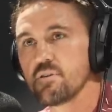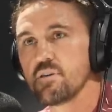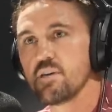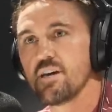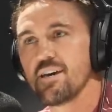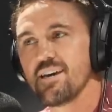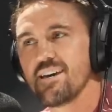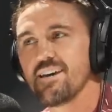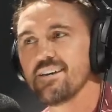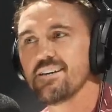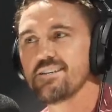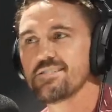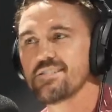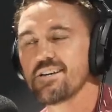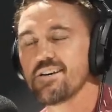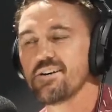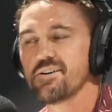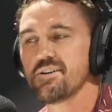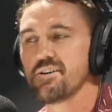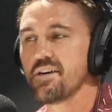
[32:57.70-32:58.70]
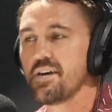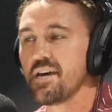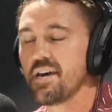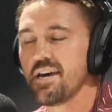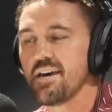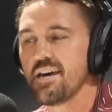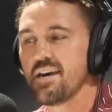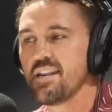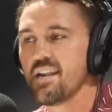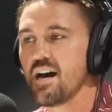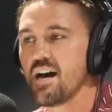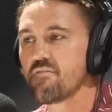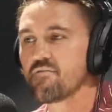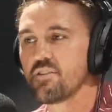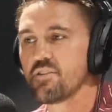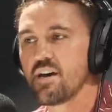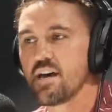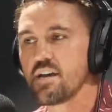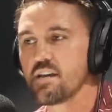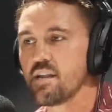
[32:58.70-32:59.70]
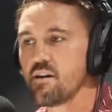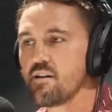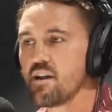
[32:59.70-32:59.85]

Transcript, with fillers: Yeah. So and after that, you know,